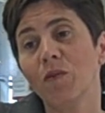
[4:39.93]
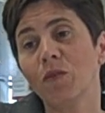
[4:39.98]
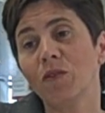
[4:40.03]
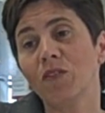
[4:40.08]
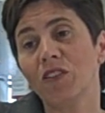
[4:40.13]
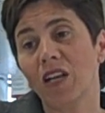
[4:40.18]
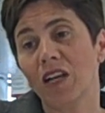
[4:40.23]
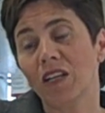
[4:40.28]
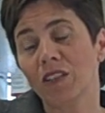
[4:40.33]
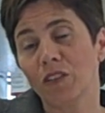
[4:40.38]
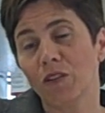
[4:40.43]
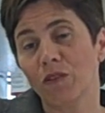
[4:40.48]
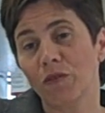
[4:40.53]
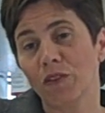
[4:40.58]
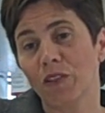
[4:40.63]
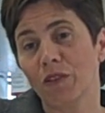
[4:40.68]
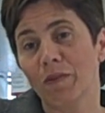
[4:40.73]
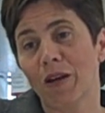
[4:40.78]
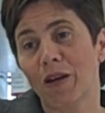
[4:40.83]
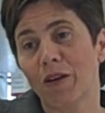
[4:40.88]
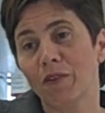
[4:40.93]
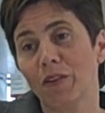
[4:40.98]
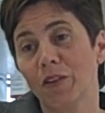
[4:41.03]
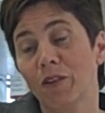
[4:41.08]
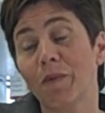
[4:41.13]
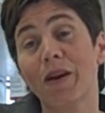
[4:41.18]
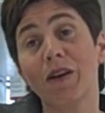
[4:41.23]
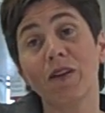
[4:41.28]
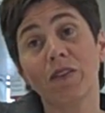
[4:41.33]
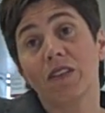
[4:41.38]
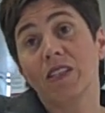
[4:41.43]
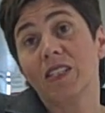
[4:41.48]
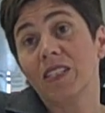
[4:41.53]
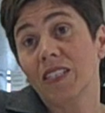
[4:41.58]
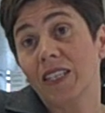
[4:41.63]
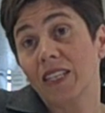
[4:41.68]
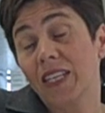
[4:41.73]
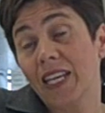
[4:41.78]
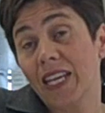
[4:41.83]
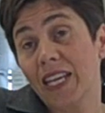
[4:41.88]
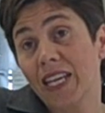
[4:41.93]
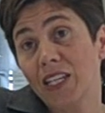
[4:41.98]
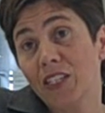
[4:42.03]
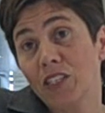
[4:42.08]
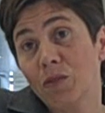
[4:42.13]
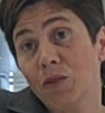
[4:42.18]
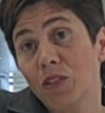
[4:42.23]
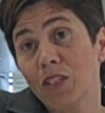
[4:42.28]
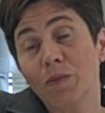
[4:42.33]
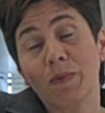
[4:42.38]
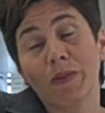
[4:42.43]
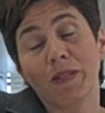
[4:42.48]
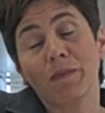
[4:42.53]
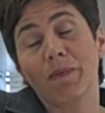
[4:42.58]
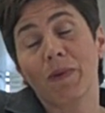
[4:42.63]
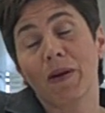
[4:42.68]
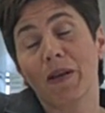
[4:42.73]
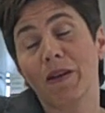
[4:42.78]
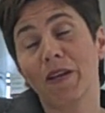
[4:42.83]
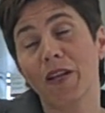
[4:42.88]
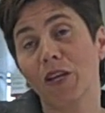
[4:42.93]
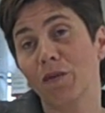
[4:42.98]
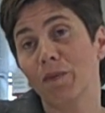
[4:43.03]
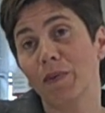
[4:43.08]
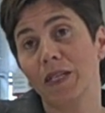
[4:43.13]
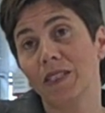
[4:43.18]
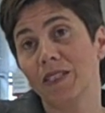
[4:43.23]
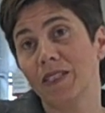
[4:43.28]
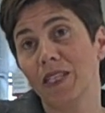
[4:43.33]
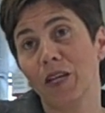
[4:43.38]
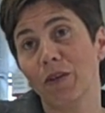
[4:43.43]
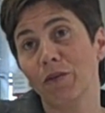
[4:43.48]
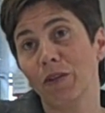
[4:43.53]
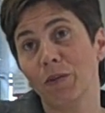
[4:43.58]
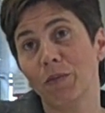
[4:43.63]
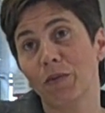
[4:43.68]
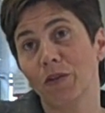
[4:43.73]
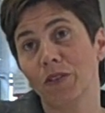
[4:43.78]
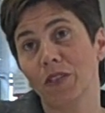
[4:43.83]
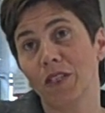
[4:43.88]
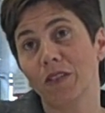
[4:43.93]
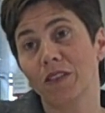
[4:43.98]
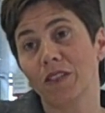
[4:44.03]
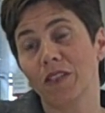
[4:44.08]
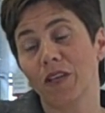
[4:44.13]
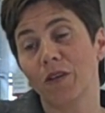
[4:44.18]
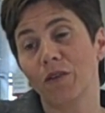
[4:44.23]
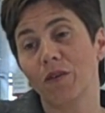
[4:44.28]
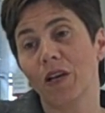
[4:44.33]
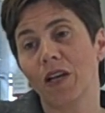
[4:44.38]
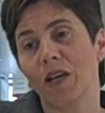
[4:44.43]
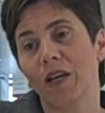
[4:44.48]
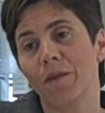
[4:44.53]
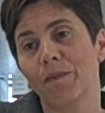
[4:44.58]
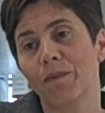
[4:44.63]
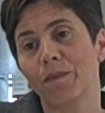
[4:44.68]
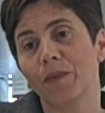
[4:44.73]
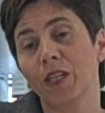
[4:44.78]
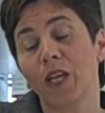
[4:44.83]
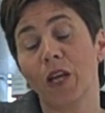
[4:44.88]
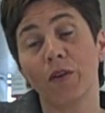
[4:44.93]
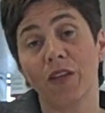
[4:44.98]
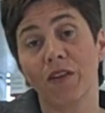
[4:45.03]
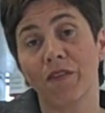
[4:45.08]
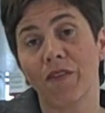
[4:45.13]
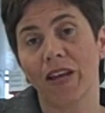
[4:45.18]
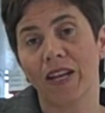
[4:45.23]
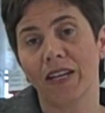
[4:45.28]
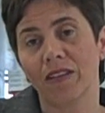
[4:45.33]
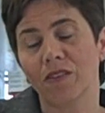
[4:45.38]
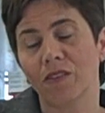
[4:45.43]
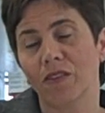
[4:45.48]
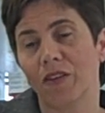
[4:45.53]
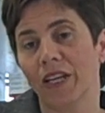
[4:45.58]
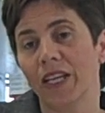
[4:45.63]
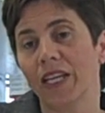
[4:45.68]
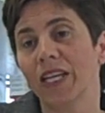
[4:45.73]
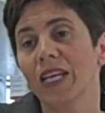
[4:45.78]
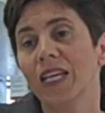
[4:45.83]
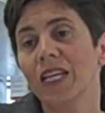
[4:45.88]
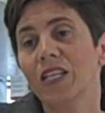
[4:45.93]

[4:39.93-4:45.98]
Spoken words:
We started off with the marathon. The marathon is key to us, but by no means the only product. So the only event, sorry.